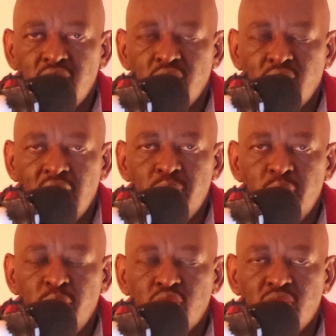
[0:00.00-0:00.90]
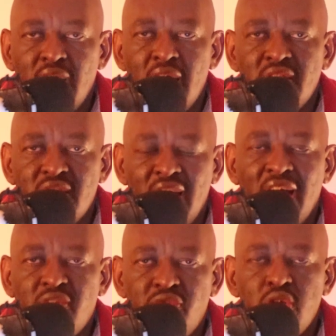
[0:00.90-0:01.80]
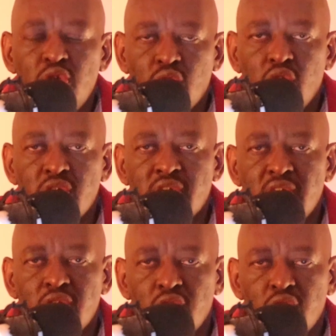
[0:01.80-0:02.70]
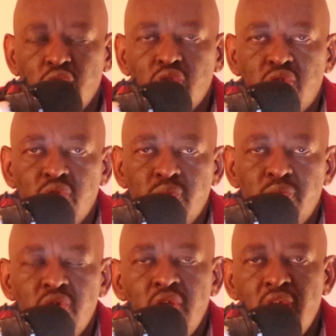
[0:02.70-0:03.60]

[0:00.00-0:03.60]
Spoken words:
You can be able to turn that video content on YouTube